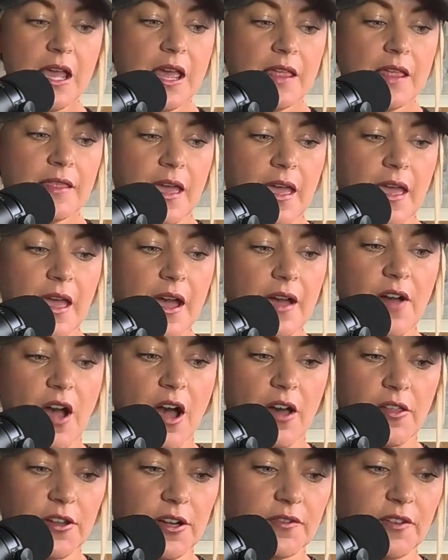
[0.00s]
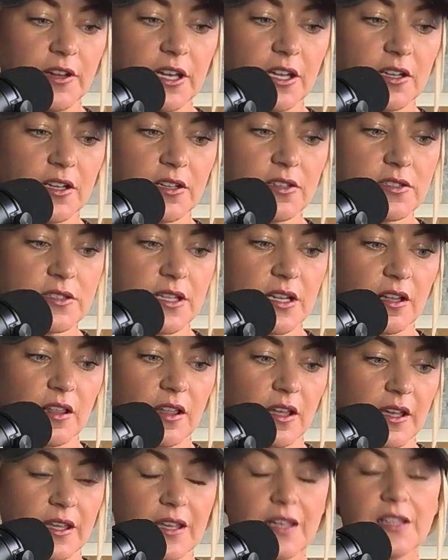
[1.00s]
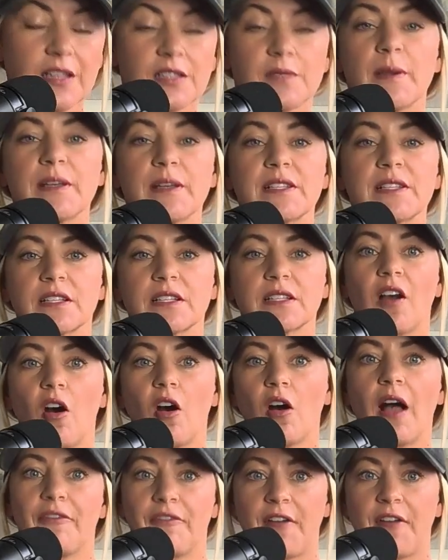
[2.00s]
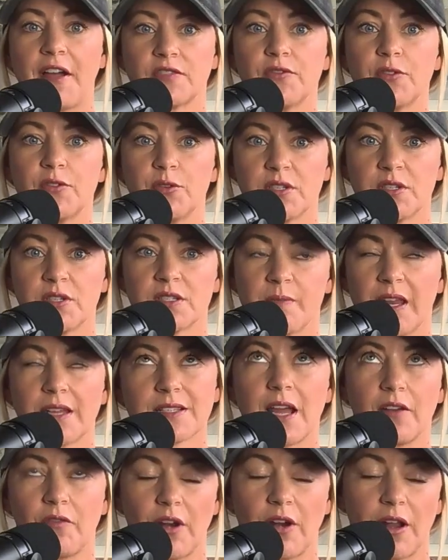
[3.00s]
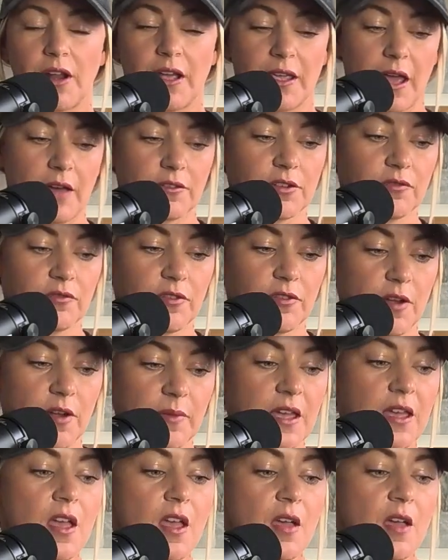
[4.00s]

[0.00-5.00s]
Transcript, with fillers: They have other videos that are like it's basically all how fast food is made is kind of what I gathered from it.